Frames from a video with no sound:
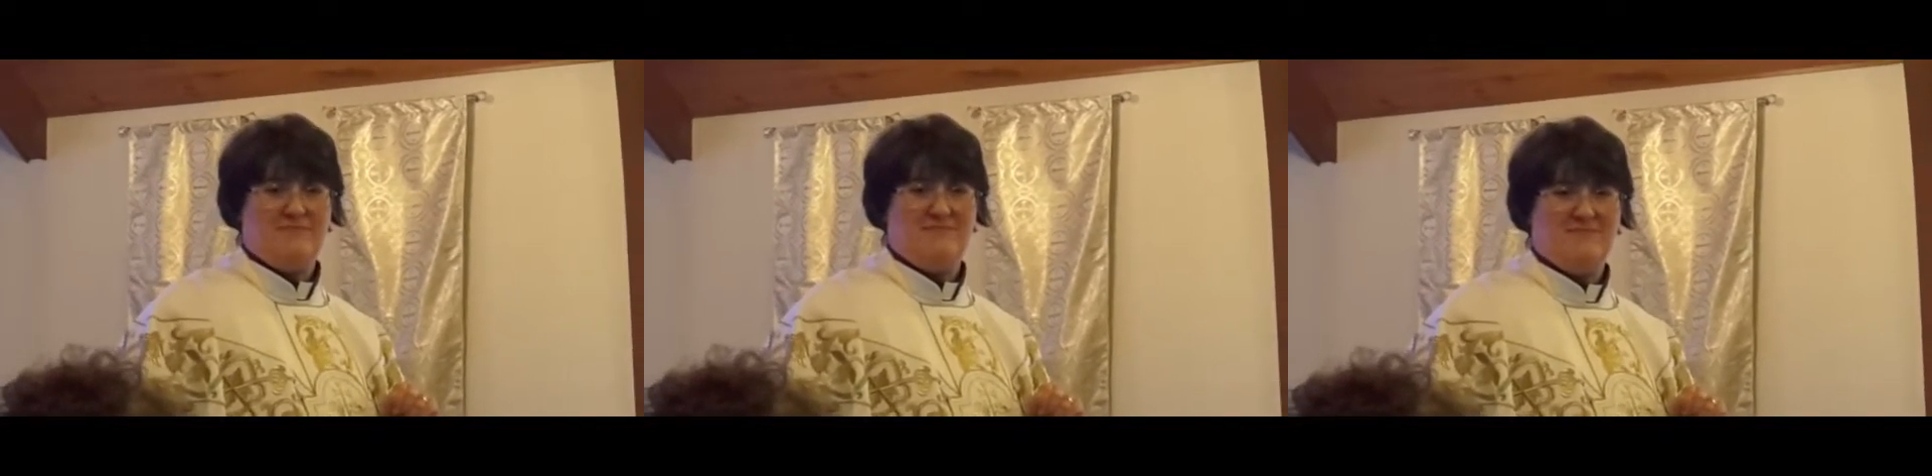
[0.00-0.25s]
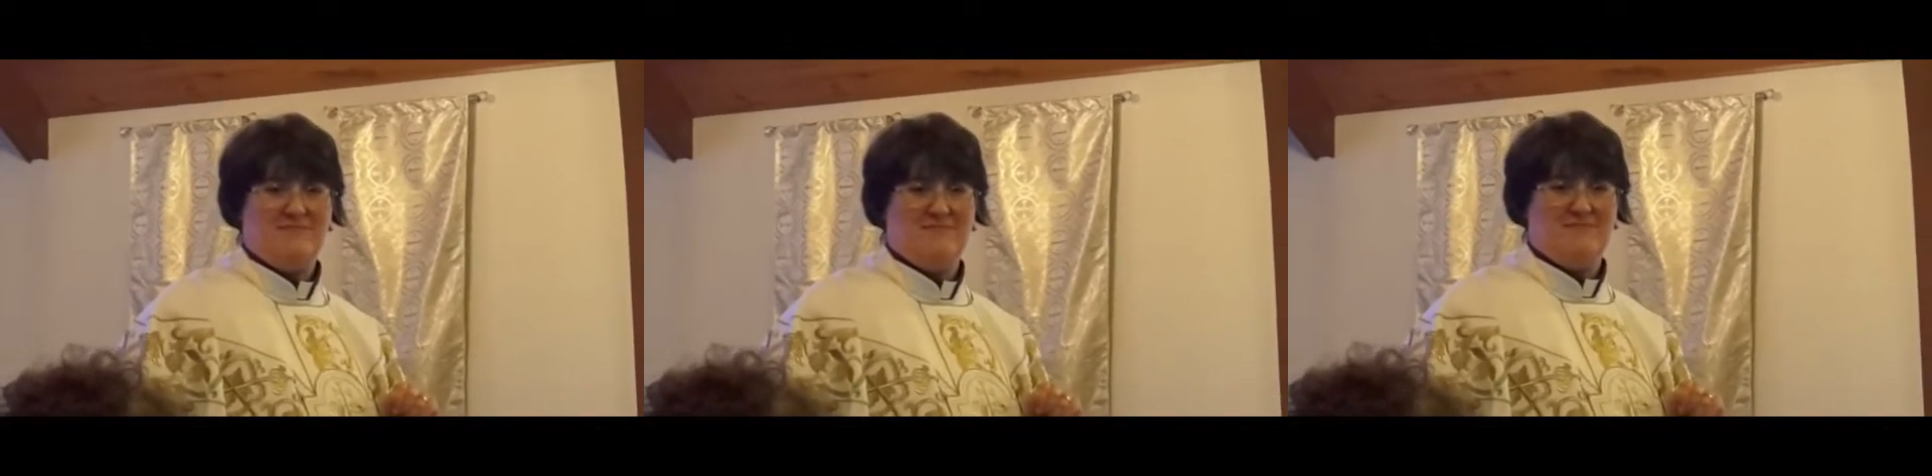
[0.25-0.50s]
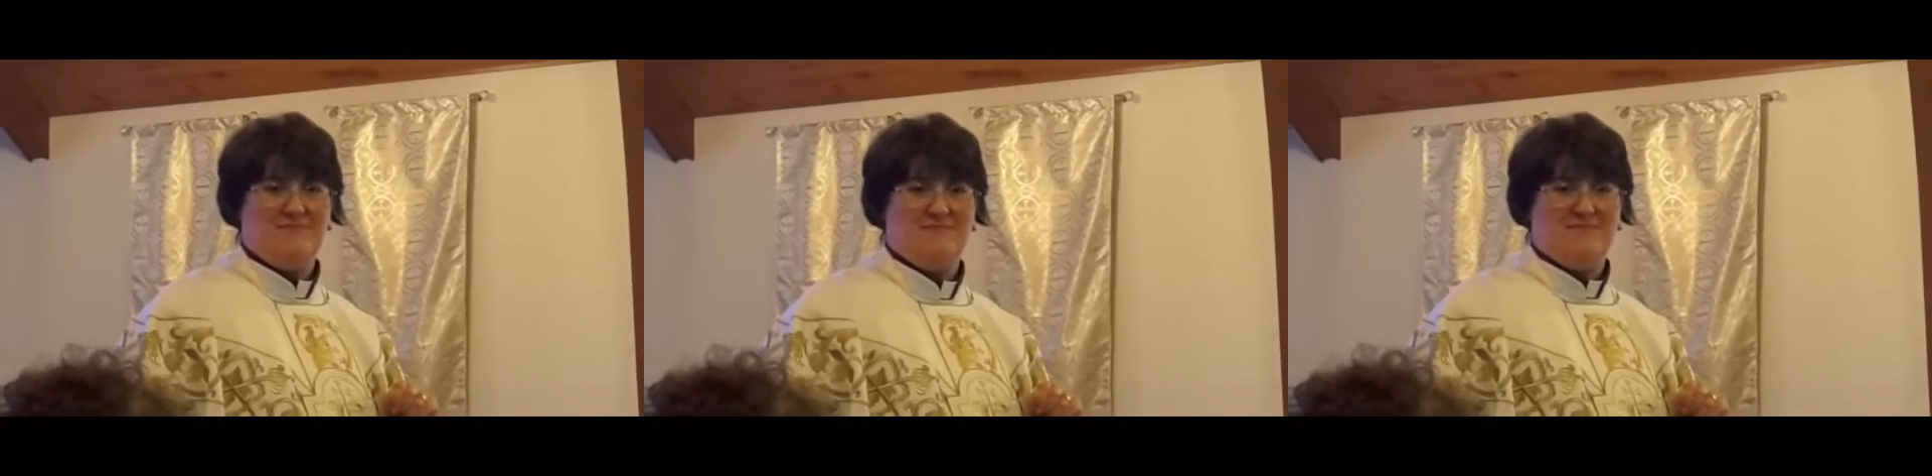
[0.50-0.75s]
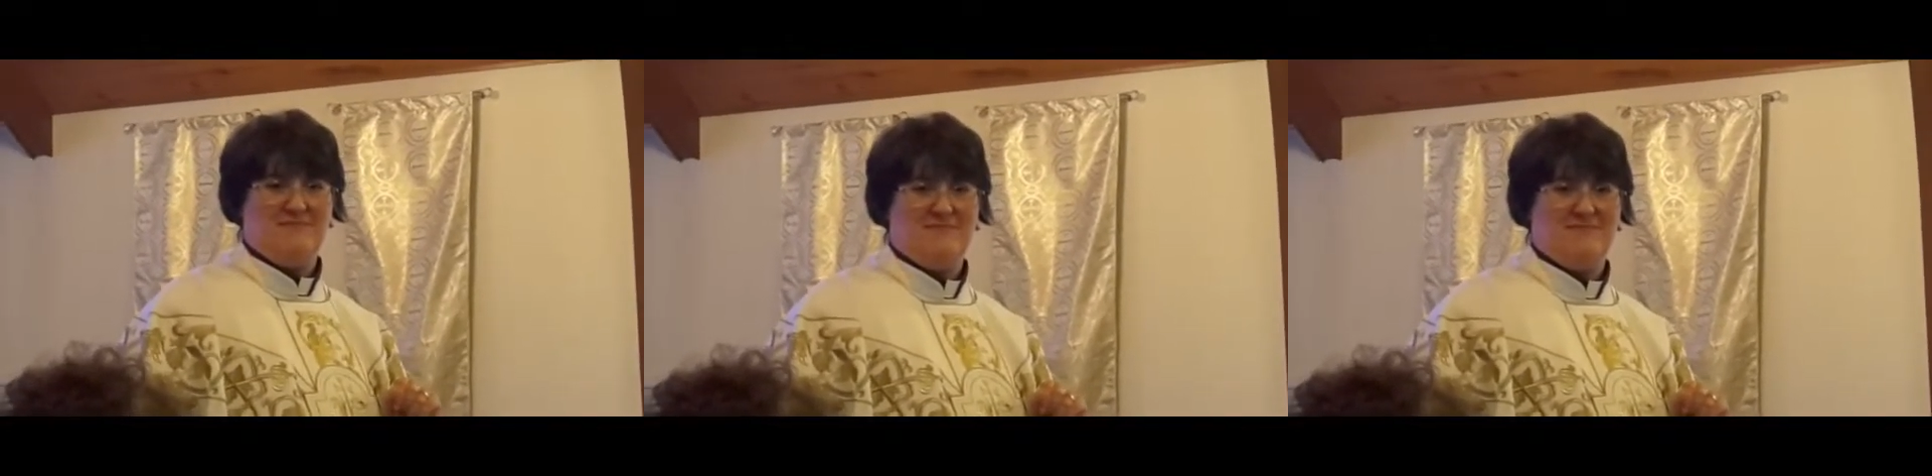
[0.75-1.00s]
at how
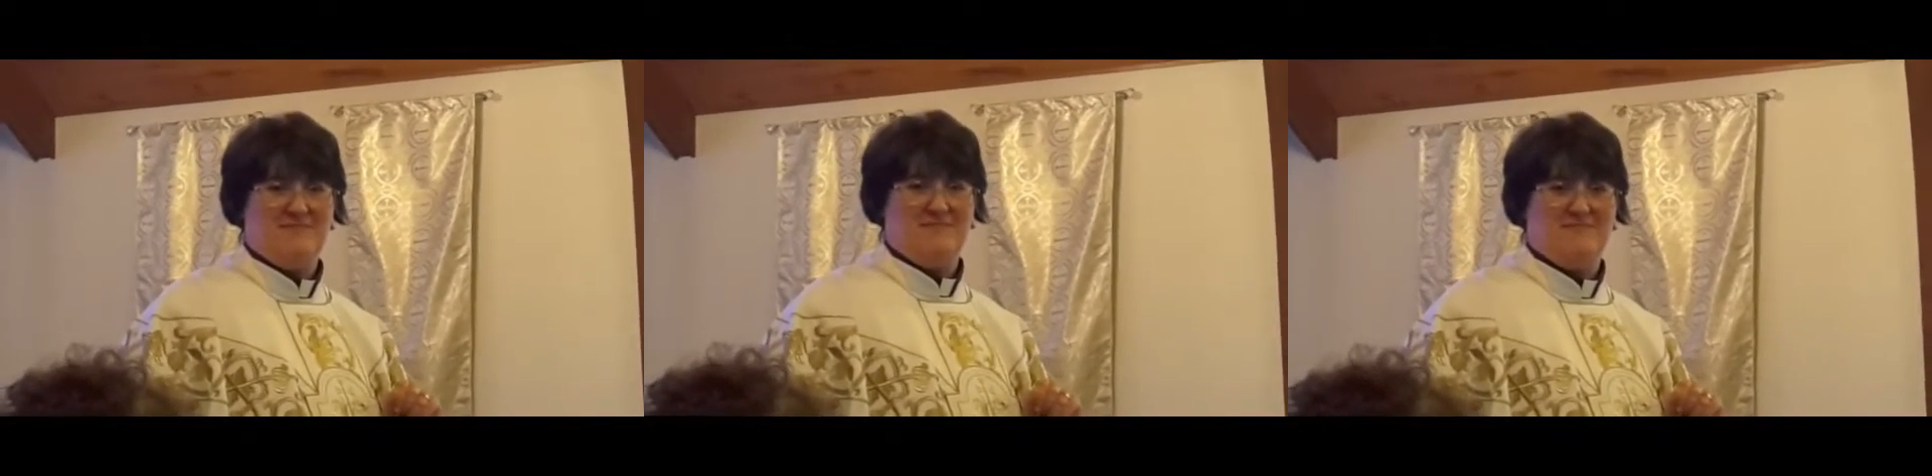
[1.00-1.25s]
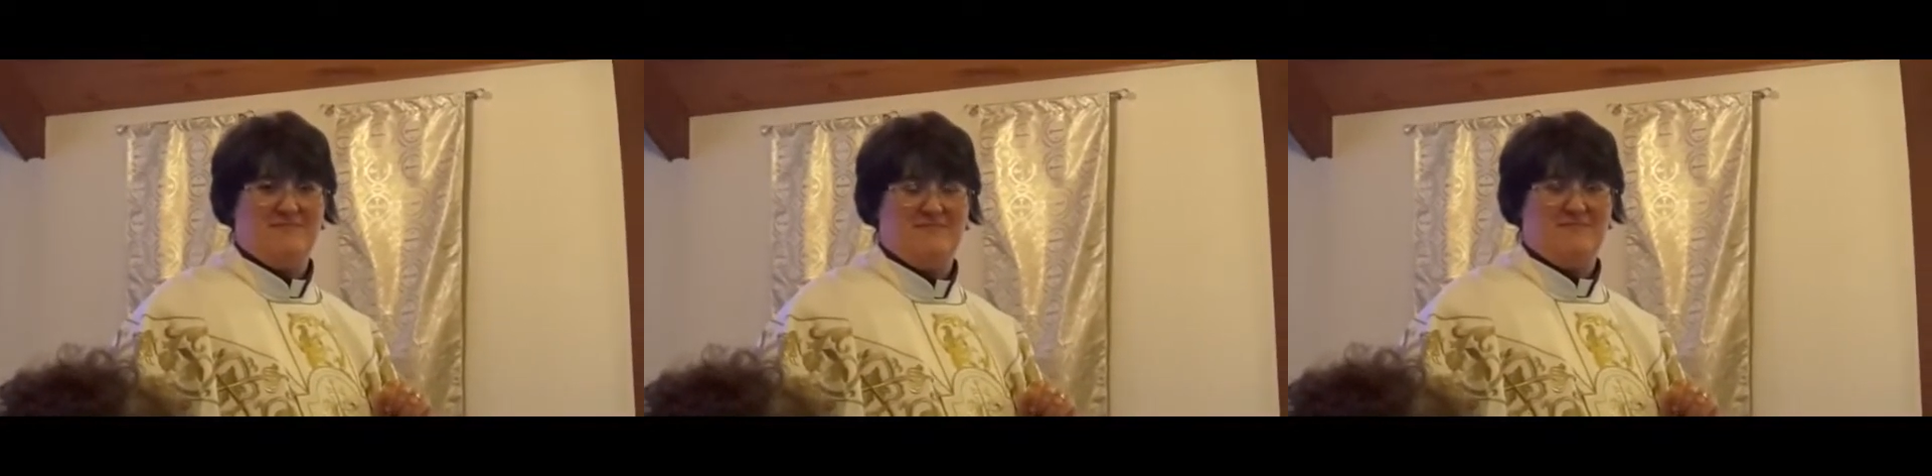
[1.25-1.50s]
much this